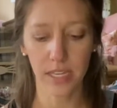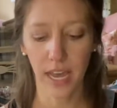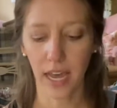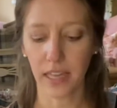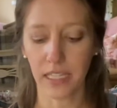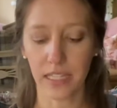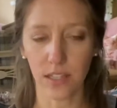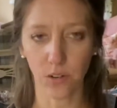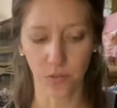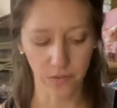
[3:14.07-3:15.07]
and these
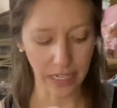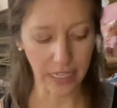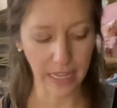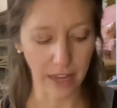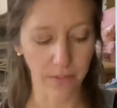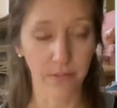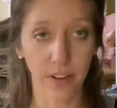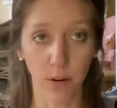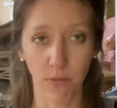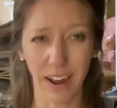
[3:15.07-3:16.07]
little feet that
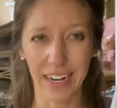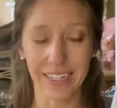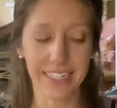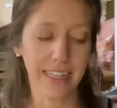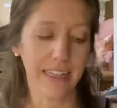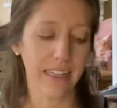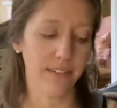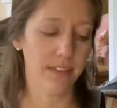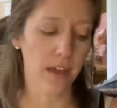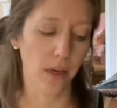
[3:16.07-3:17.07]
fit right into the lid
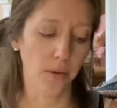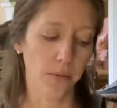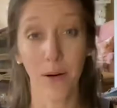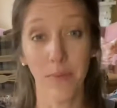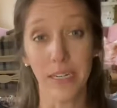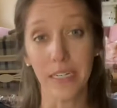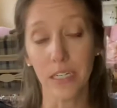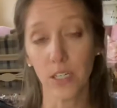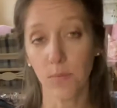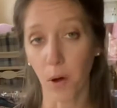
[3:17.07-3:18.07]
of the other one. And
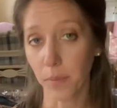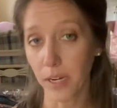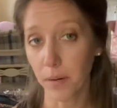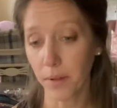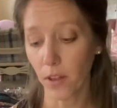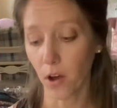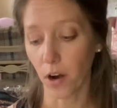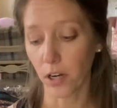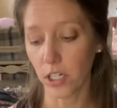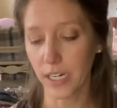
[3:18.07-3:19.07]
small, medium, and
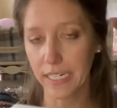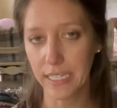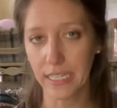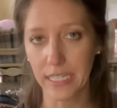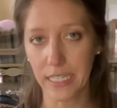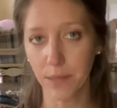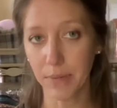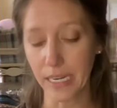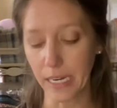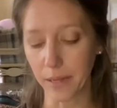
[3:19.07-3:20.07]
large. Like I said, this is the
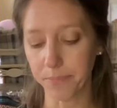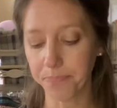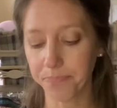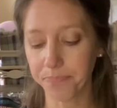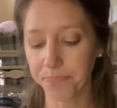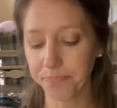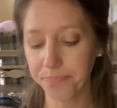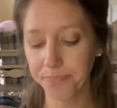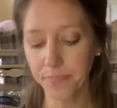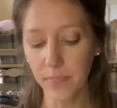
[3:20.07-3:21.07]
medium.
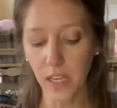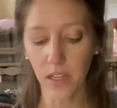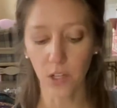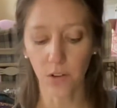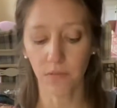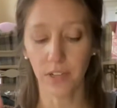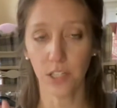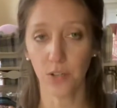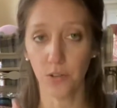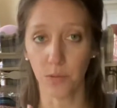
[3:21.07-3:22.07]
You can fit
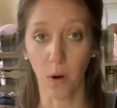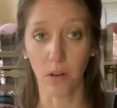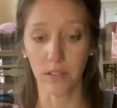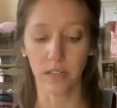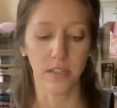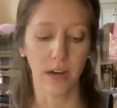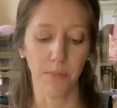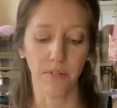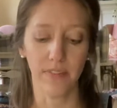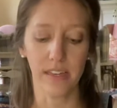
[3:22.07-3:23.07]
2 smalls on top
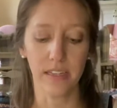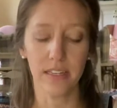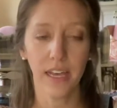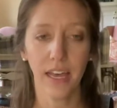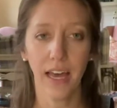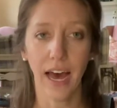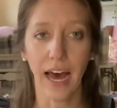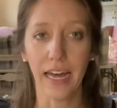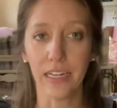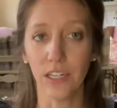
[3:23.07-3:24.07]
of this.
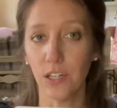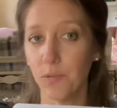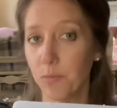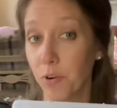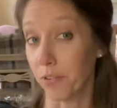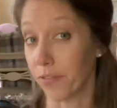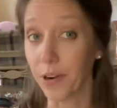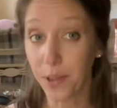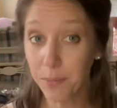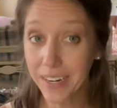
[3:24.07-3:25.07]
I
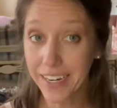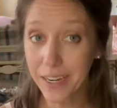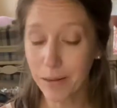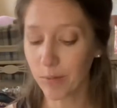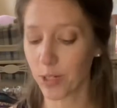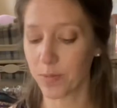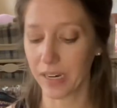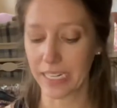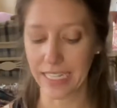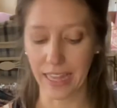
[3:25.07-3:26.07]
prefer the medium just
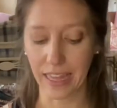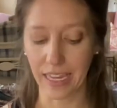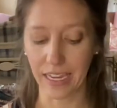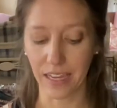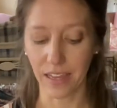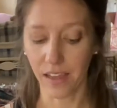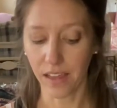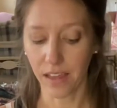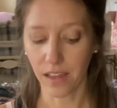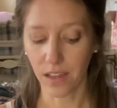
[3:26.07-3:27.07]
because I think
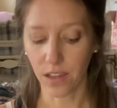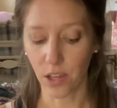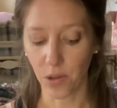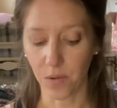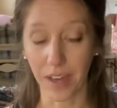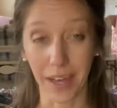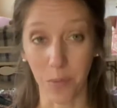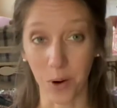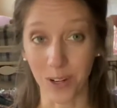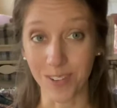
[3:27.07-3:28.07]
you can get
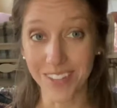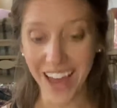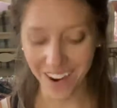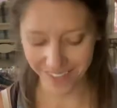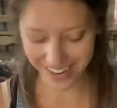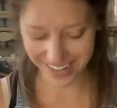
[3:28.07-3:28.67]
more use out of it.